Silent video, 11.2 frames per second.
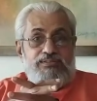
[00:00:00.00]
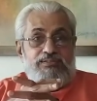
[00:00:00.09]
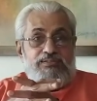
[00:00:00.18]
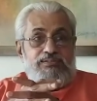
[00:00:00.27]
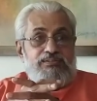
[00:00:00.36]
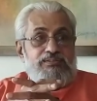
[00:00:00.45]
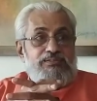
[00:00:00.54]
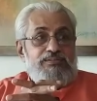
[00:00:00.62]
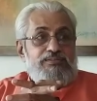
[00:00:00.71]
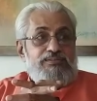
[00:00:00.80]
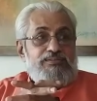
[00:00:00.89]

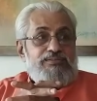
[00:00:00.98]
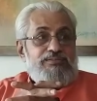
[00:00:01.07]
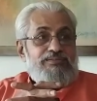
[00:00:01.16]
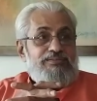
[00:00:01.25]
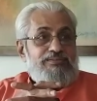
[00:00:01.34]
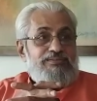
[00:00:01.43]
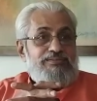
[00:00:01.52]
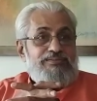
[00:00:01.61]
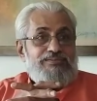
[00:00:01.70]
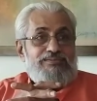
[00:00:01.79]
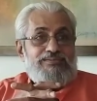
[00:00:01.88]

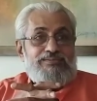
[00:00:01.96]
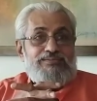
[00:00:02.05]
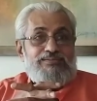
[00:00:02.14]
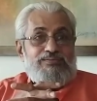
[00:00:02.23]
Nobody speaks.